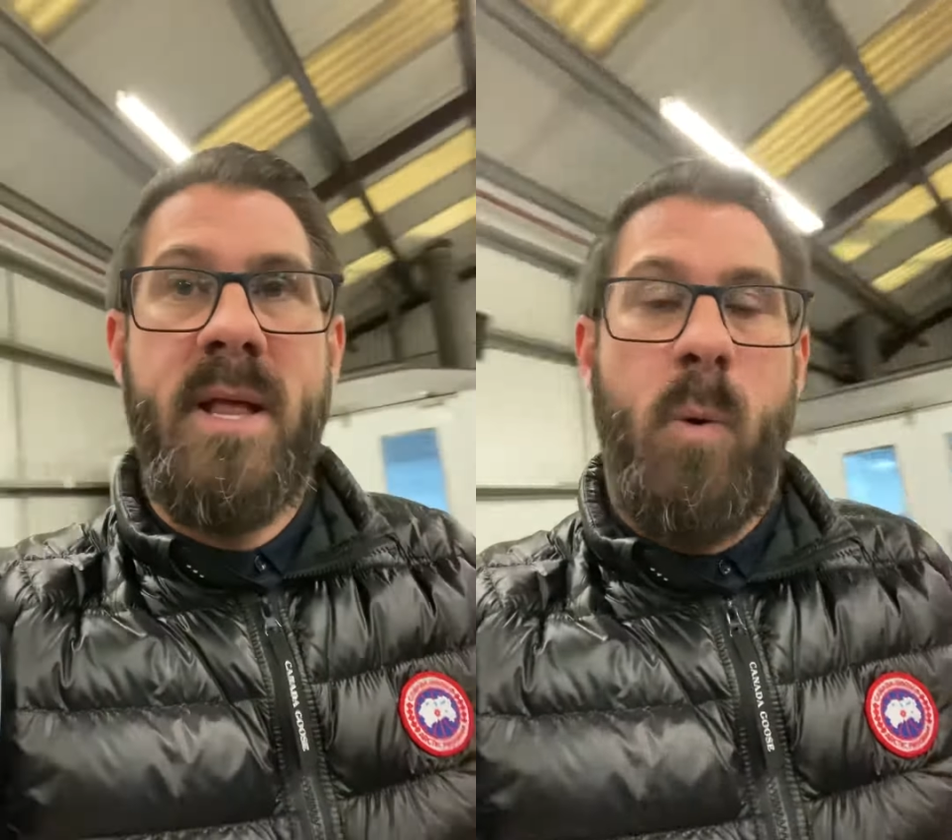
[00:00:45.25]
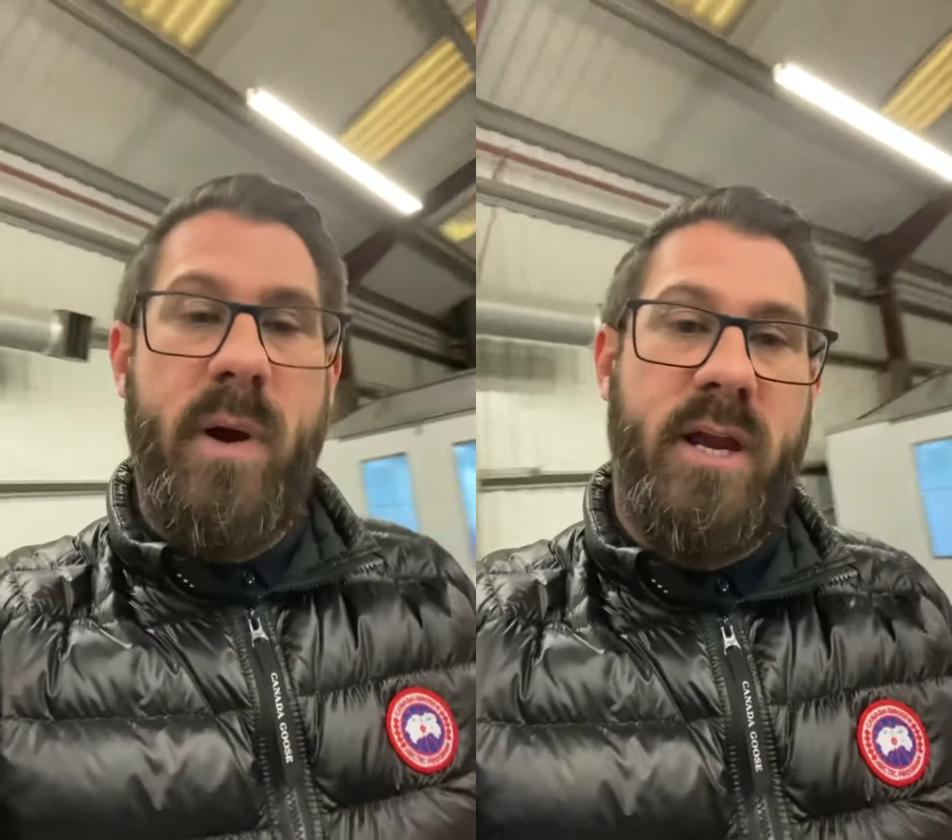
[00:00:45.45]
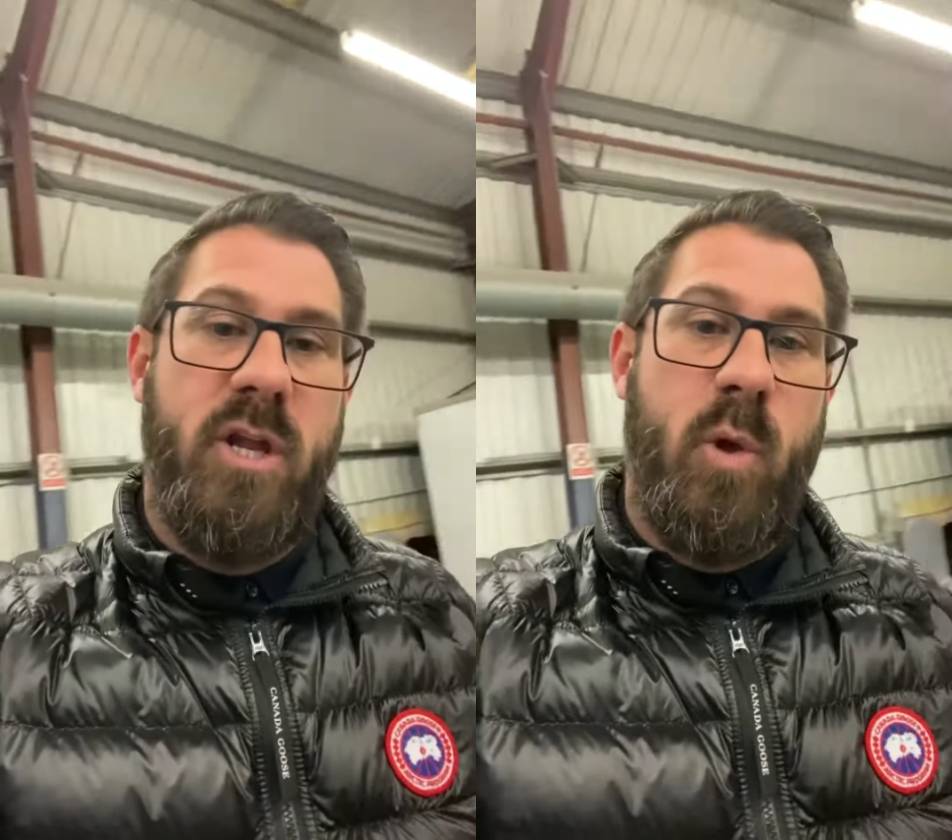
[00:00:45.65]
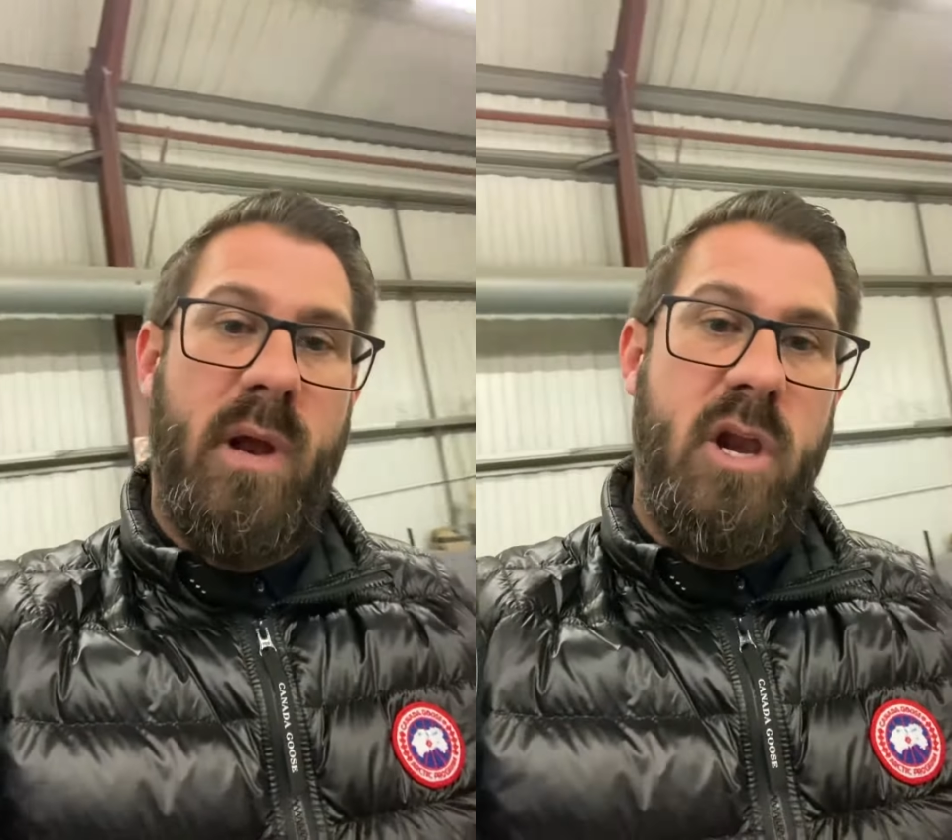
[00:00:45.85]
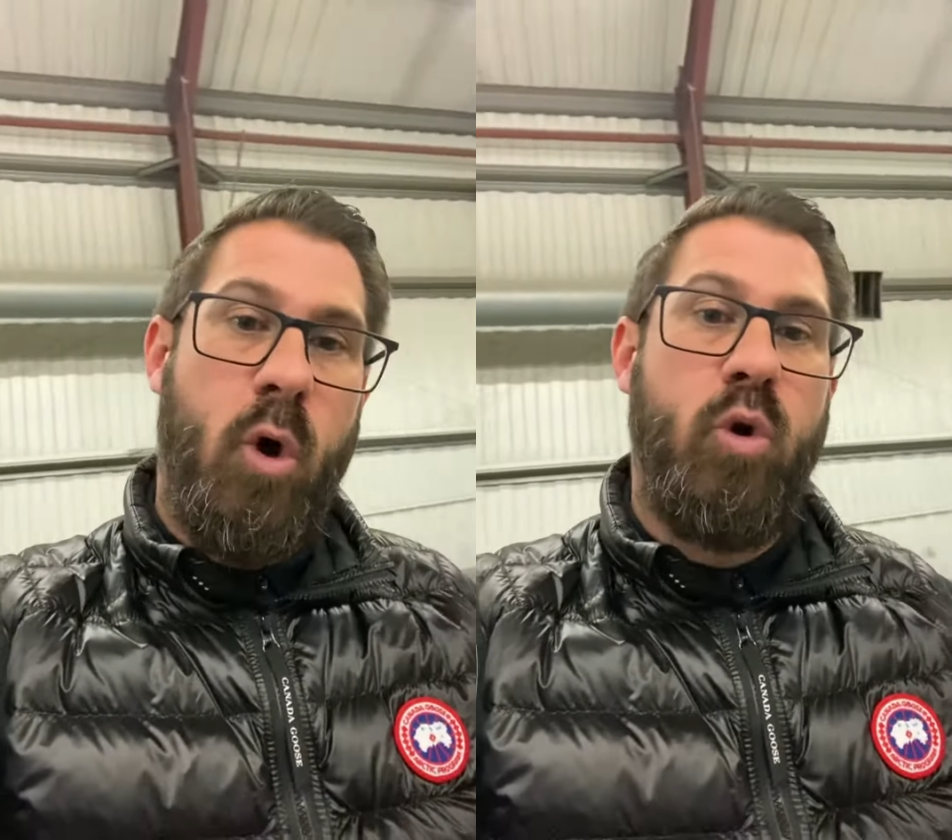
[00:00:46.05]
We're going to do
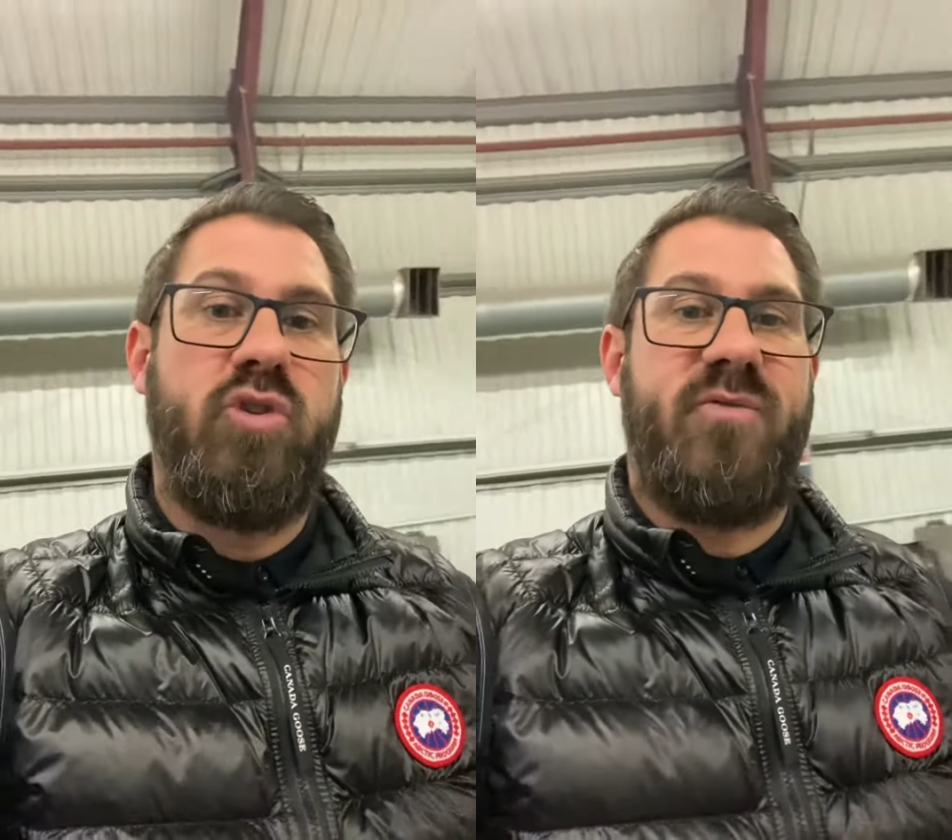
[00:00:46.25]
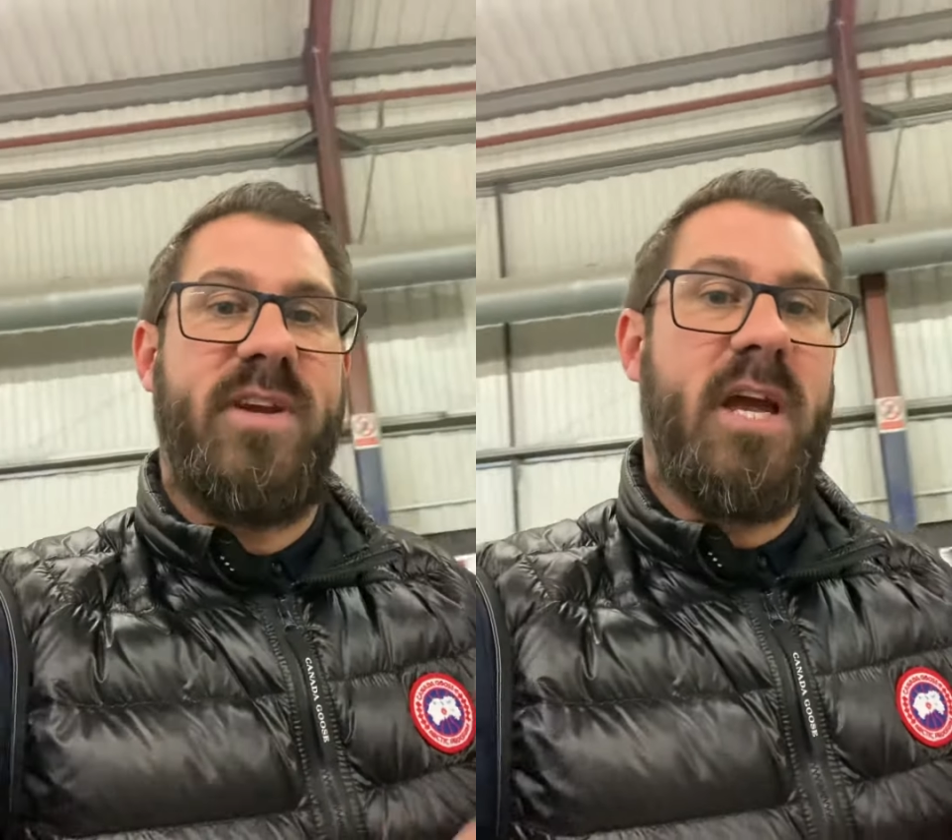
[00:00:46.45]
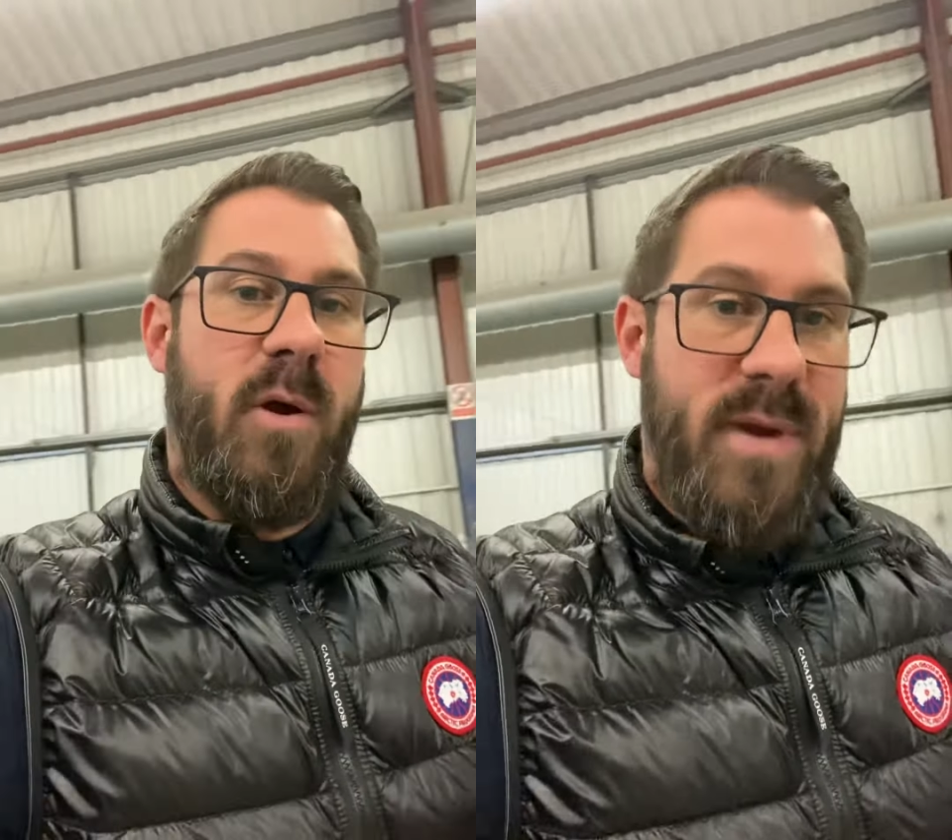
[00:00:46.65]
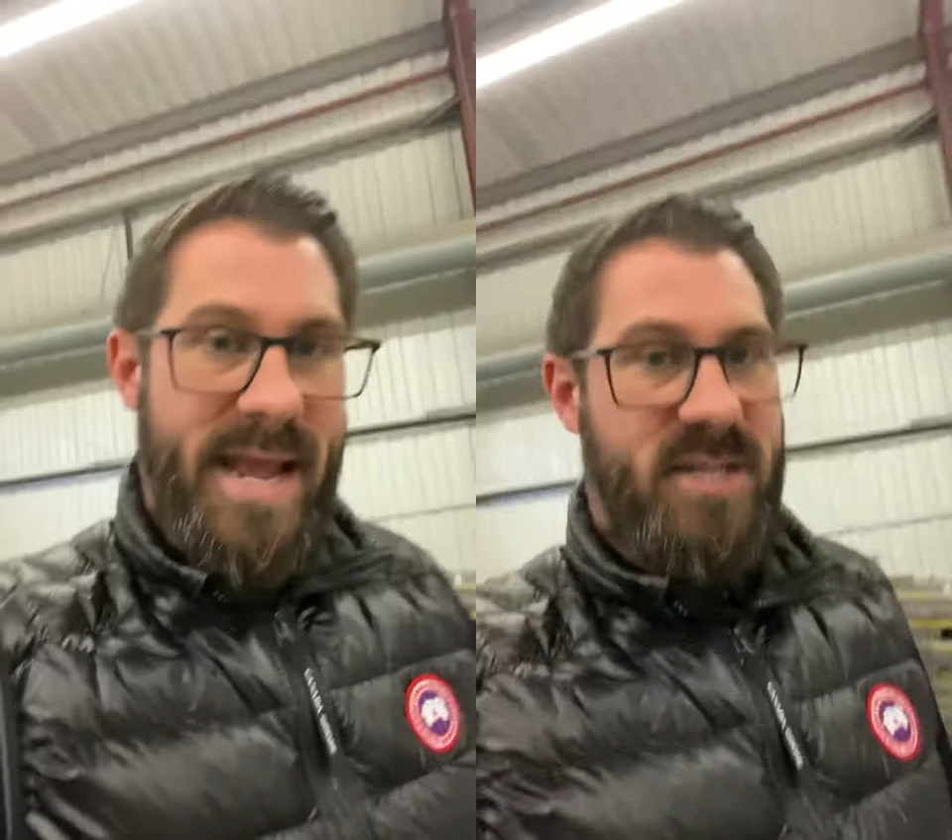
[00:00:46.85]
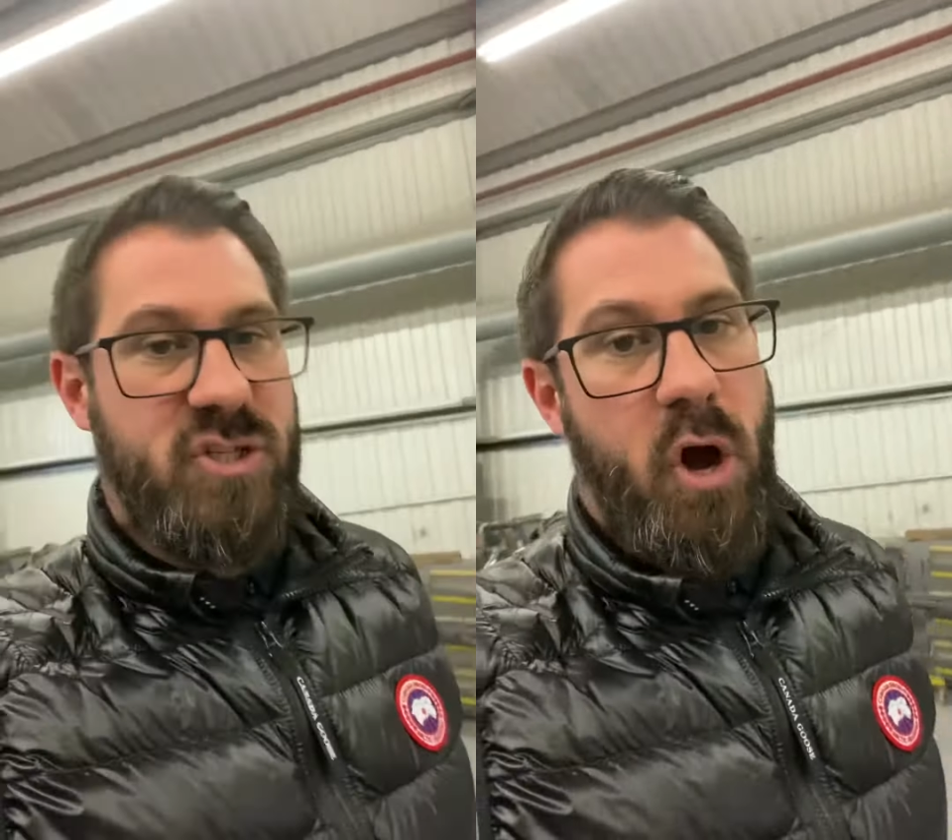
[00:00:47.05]
a launch video
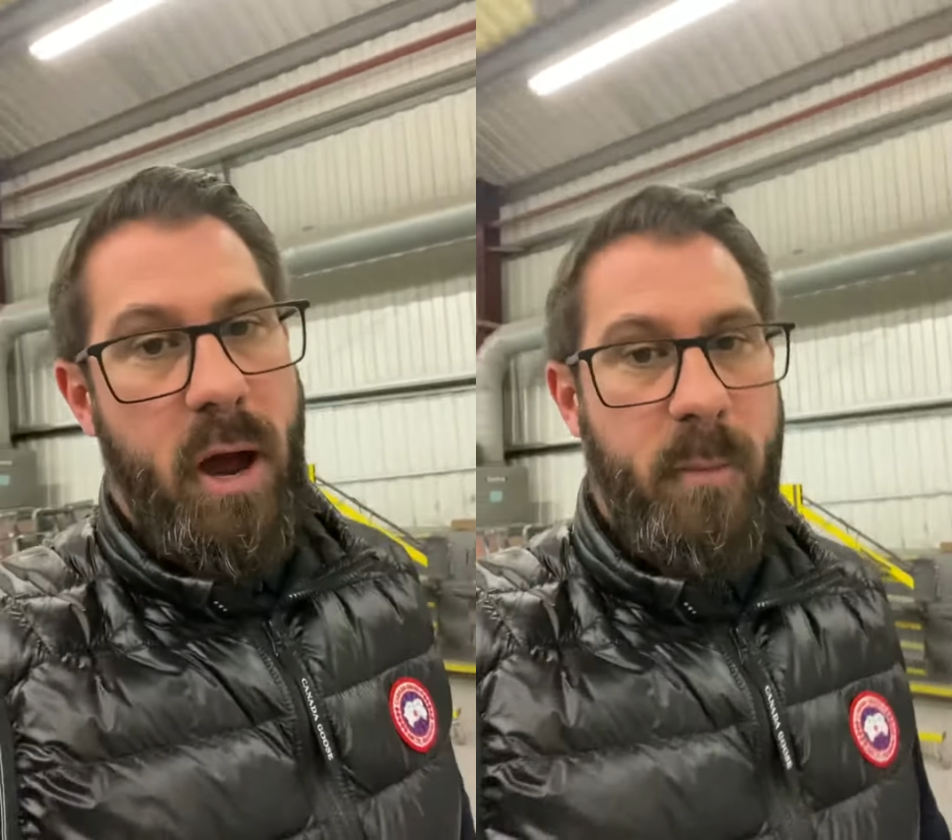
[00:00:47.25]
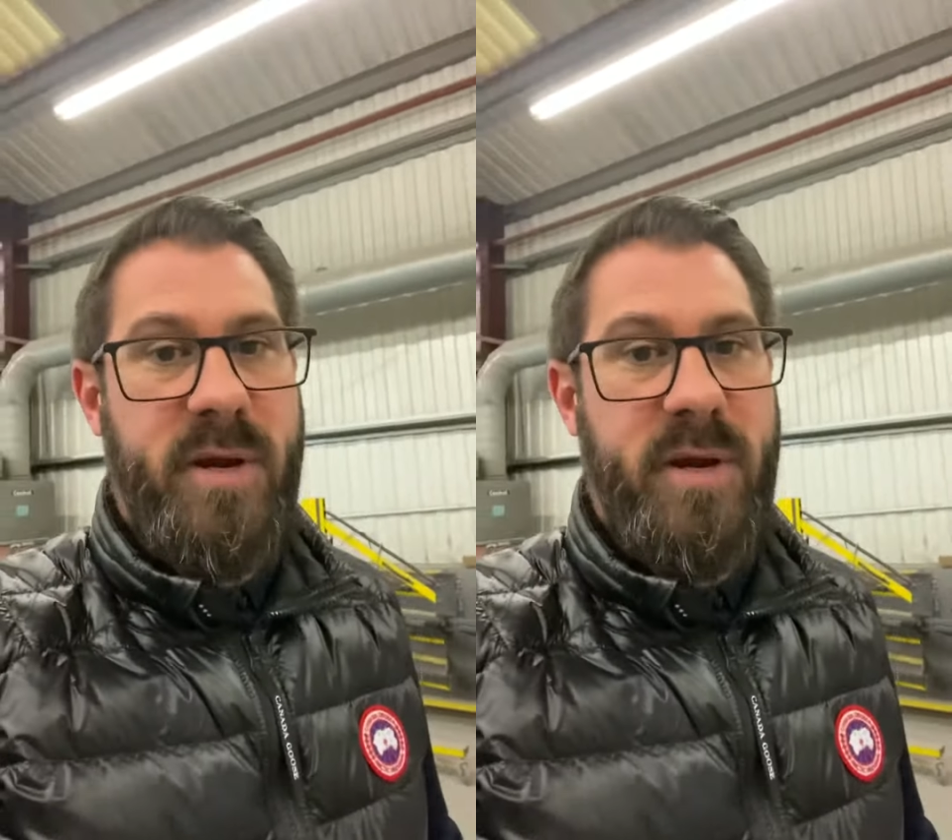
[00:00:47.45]
next time.